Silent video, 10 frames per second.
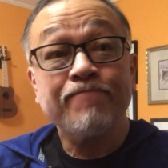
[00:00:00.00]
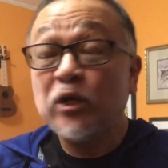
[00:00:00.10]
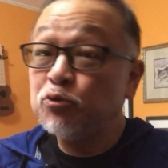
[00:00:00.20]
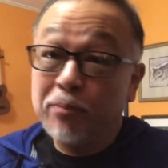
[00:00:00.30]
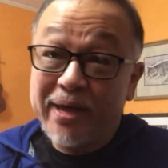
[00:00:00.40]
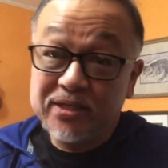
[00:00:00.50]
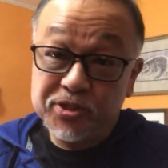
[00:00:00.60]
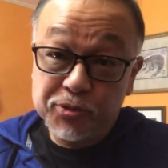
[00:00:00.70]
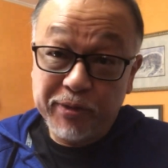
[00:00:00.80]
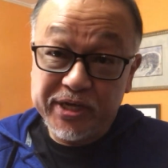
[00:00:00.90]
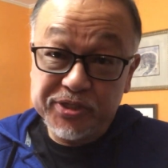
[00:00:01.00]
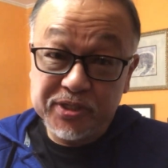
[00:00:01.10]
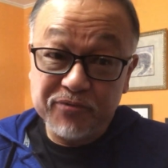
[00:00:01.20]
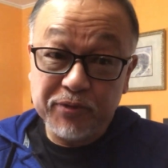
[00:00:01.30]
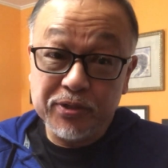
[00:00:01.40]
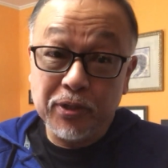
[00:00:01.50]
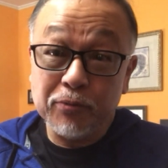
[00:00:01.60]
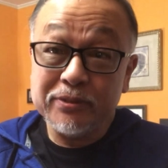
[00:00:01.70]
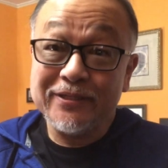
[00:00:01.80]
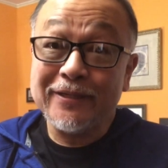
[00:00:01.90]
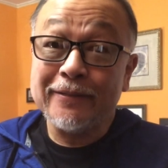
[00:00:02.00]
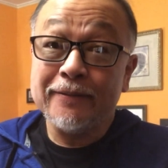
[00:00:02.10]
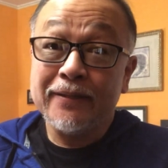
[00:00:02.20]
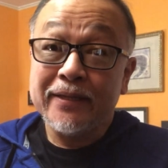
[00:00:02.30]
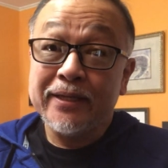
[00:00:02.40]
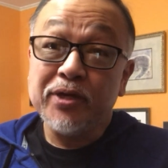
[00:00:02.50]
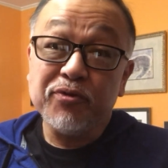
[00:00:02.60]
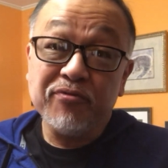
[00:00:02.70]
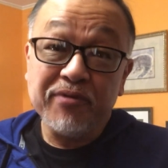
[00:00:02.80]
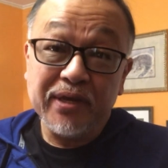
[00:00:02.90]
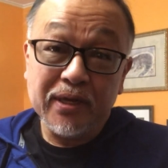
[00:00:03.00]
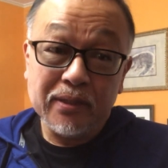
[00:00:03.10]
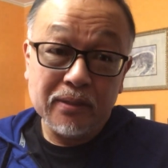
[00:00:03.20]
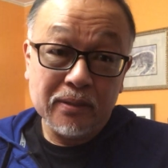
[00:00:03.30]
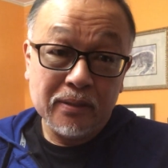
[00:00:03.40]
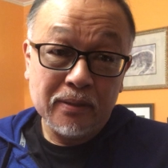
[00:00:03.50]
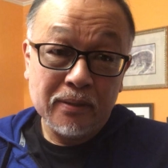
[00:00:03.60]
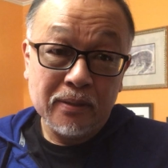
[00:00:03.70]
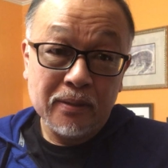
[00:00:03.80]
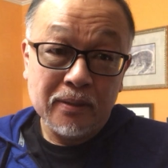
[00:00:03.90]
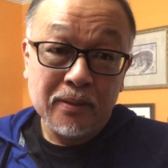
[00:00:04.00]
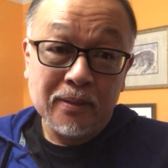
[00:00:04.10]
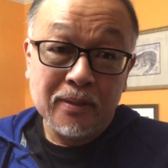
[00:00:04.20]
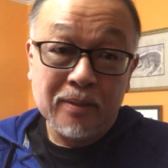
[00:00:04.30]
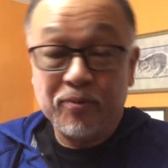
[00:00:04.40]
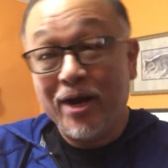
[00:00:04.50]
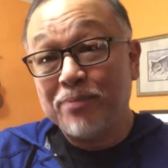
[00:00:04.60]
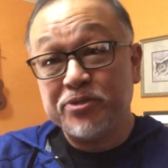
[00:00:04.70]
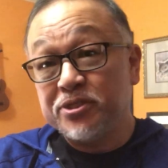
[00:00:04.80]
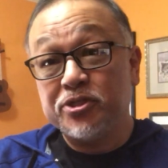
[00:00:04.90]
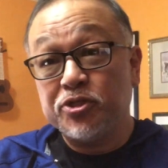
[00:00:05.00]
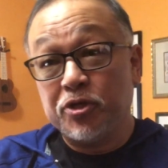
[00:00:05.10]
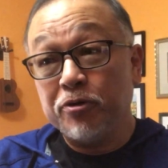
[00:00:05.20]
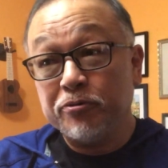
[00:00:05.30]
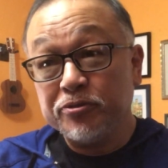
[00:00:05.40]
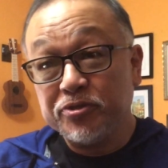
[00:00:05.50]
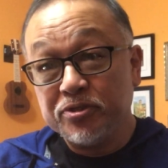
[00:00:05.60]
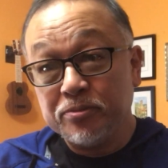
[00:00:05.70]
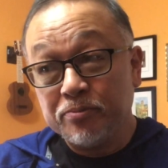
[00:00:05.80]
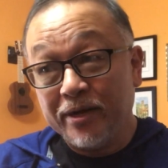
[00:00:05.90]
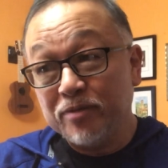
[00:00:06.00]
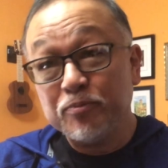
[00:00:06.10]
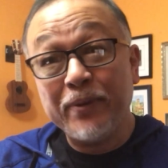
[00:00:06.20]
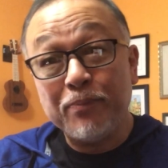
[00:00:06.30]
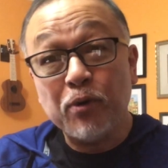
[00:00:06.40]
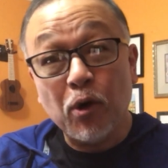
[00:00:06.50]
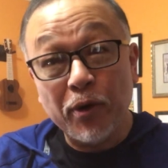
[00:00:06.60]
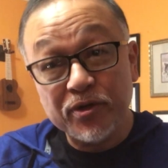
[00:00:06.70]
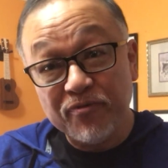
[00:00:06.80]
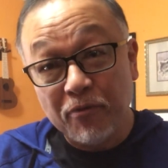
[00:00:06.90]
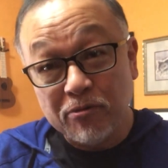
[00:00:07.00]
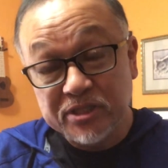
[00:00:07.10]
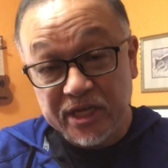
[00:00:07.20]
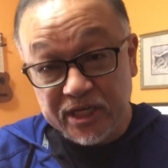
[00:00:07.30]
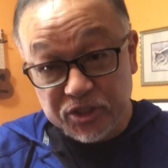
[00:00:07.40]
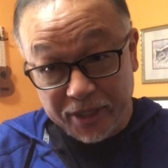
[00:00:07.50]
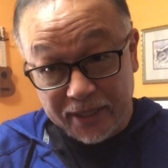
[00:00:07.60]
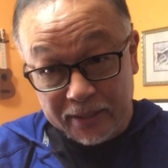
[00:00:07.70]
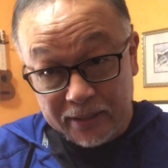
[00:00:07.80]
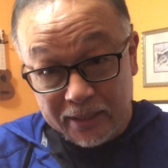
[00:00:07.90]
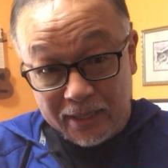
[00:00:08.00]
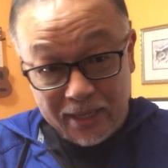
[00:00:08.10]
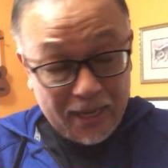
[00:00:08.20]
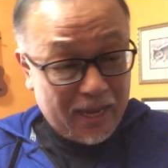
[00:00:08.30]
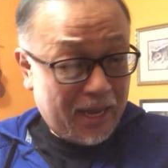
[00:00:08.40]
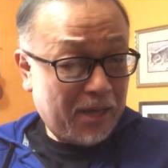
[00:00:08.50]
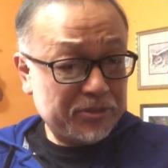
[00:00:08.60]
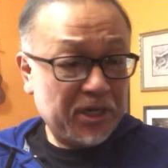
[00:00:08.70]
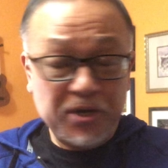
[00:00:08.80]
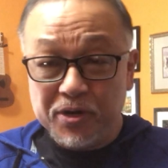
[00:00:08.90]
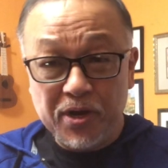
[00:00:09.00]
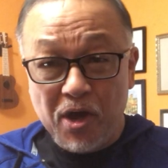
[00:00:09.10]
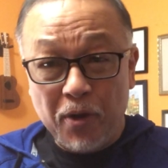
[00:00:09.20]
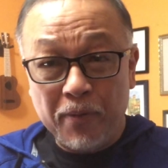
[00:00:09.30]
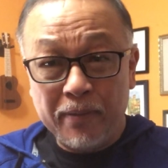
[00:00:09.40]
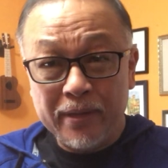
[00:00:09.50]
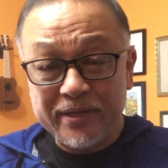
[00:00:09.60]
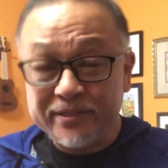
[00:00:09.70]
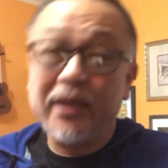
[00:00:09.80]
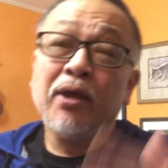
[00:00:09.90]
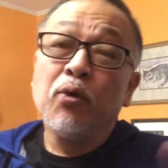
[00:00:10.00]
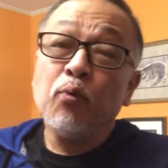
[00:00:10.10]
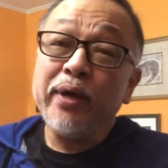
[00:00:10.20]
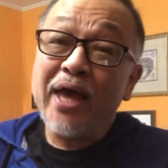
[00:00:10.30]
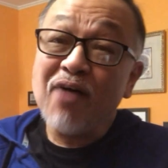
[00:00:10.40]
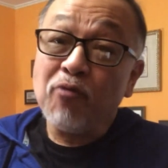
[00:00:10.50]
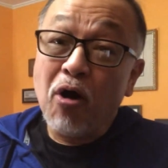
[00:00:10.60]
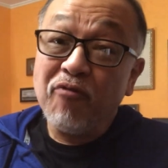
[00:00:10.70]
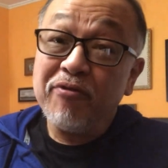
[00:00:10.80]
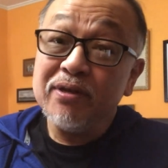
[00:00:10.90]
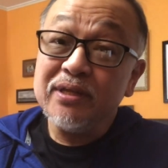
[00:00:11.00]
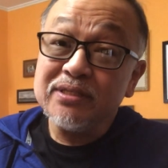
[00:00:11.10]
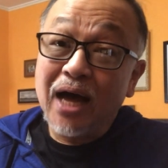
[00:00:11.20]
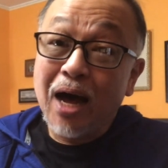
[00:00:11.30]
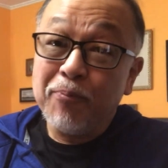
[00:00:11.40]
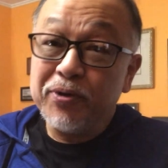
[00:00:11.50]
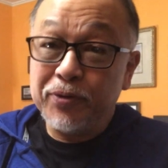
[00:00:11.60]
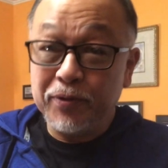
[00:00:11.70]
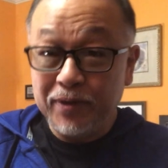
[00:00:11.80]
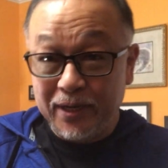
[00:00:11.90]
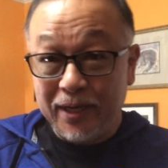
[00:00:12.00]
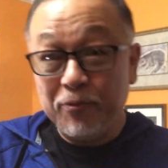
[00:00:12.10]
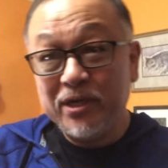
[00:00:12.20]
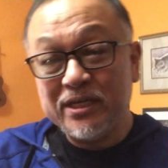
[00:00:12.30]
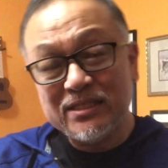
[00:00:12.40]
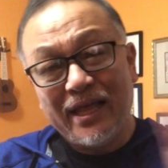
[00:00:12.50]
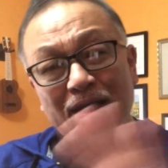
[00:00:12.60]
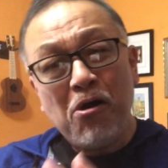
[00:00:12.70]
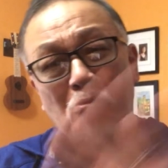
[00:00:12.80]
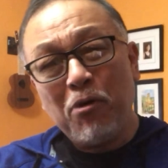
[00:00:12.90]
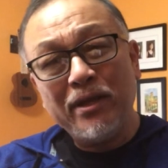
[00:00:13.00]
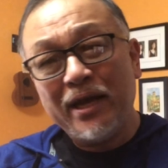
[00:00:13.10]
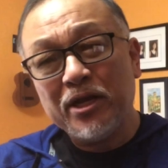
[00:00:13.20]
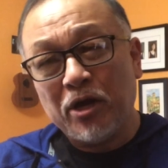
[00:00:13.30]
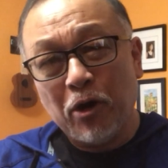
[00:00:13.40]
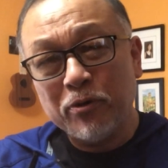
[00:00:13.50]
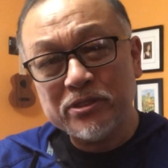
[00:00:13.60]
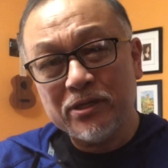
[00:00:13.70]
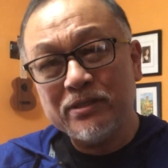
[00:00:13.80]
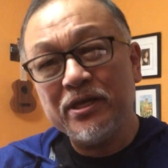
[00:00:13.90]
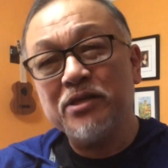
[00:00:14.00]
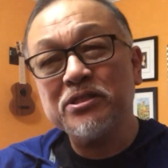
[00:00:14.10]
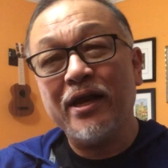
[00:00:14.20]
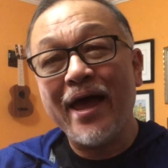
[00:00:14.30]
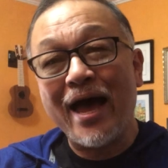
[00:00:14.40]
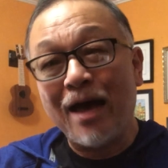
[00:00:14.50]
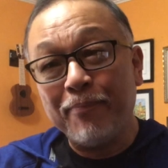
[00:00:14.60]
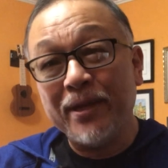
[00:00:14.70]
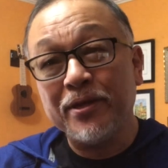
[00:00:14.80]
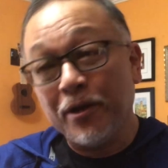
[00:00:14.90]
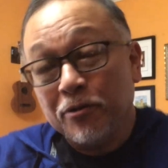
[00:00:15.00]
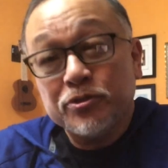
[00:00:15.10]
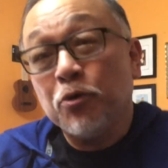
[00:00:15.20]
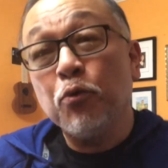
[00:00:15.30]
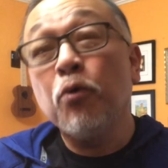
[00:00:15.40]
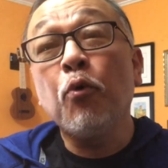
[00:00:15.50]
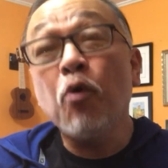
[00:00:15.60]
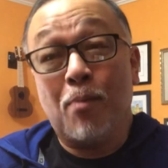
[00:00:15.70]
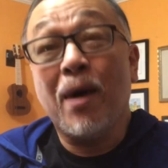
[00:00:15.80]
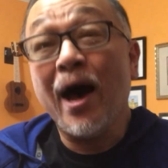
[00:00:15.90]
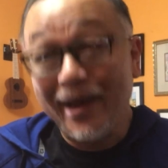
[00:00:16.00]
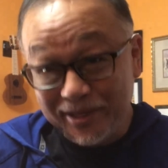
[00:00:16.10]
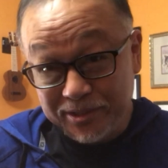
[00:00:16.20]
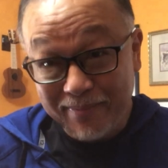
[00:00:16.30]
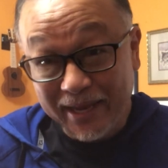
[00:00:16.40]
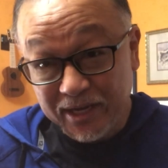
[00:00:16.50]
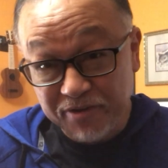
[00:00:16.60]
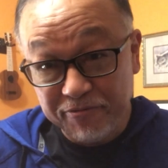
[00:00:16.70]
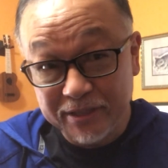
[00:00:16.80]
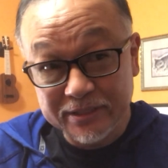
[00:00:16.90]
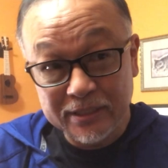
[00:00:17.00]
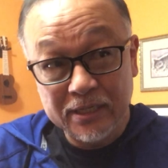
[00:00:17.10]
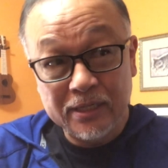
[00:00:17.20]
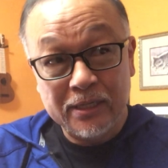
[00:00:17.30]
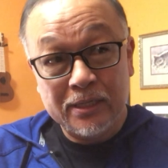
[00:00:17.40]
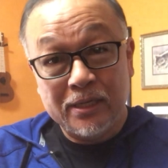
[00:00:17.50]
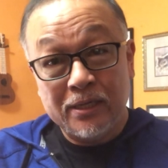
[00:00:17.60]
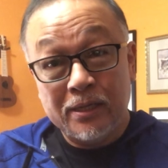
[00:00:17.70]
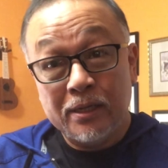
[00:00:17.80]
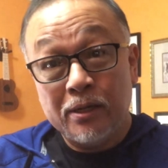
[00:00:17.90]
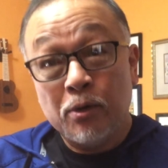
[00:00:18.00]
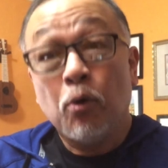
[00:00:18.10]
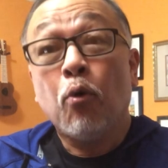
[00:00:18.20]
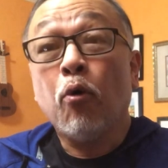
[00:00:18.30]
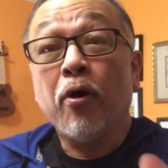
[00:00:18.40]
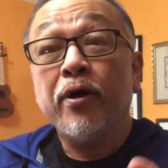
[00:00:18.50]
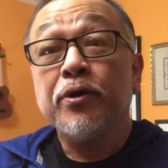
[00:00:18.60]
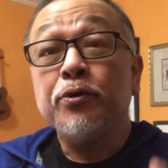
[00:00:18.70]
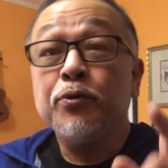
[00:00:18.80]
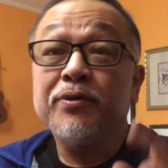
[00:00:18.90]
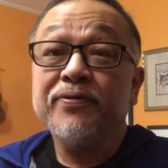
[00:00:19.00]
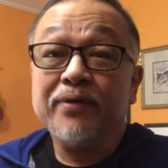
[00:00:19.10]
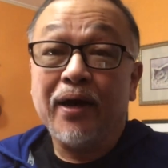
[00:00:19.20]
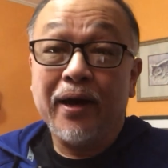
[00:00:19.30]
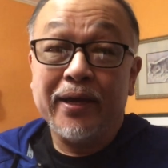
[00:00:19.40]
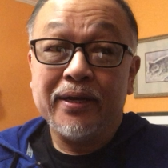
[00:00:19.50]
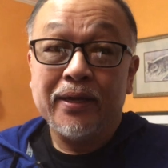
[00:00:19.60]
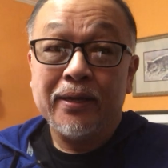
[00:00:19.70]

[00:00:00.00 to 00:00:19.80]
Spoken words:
into a bad situation if we don't intervene. Perhaps it's a church, perhaps people going to false teaching. How's it going to go? You see, we have often this opportunity. We just like, oh, we'll let it go. It's going to happen, so who am I to make a difference? Or you decide